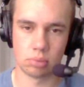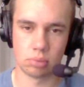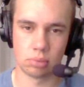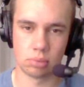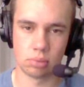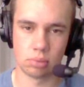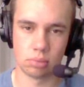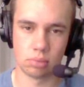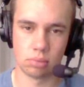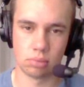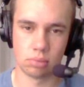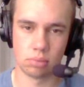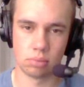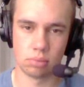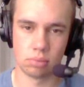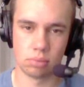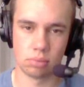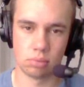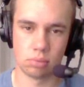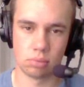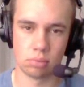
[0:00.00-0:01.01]

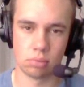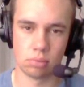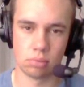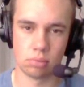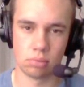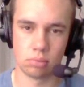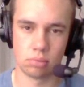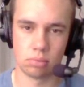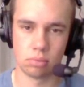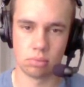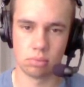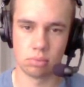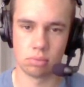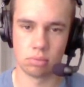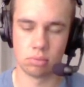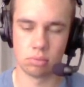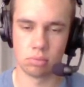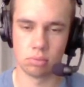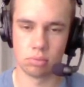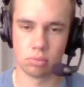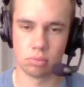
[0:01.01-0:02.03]

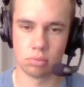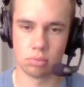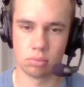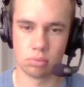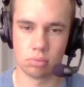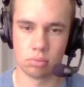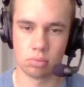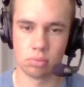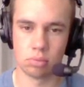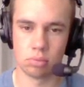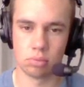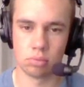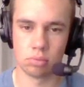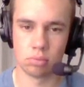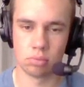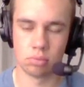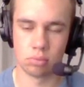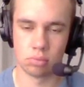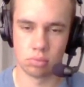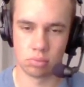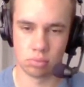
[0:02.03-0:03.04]

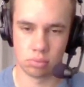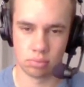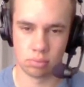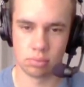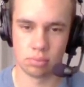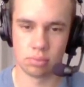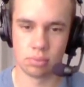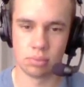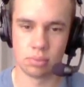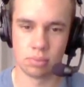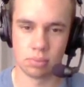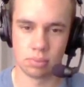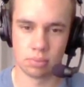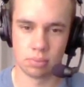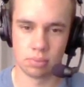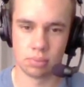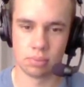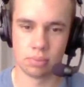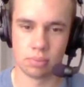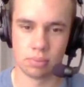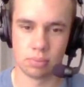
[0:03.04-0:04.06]

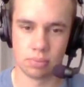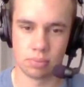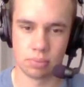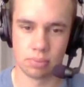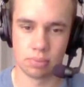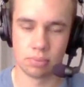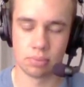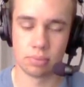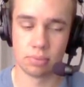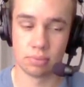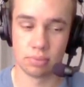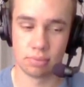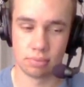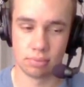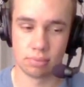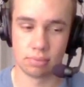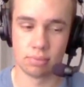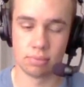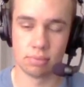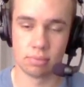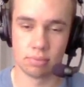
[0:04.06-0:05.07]

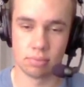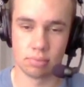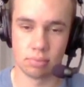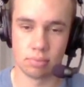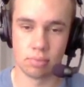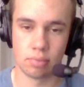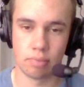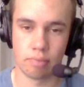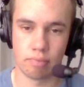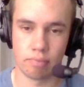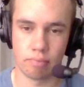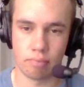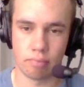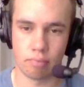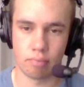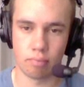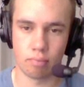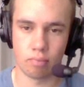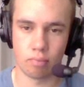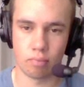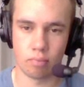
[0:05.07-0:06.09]

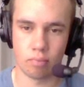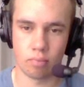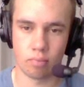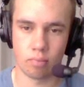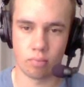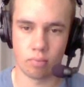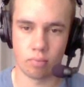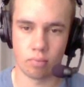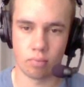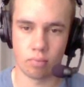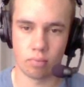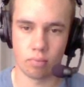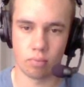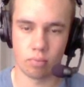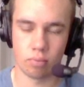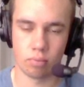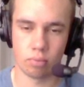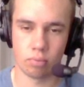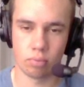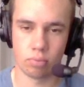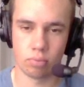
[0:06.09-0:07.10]
(not speaking)